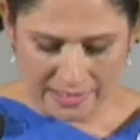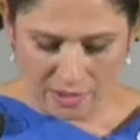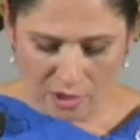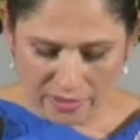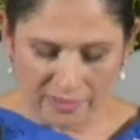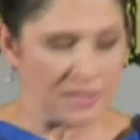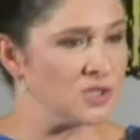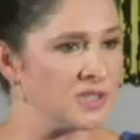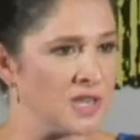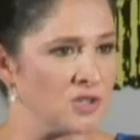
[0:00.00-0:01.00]
and all the
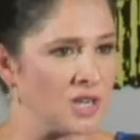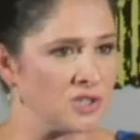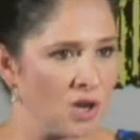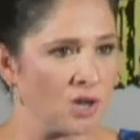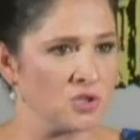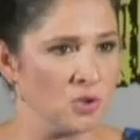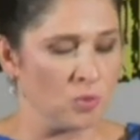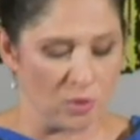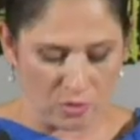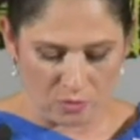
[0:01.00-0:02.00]
legislators I talked to
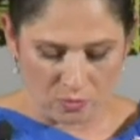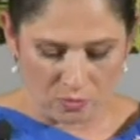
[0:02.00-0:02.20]
were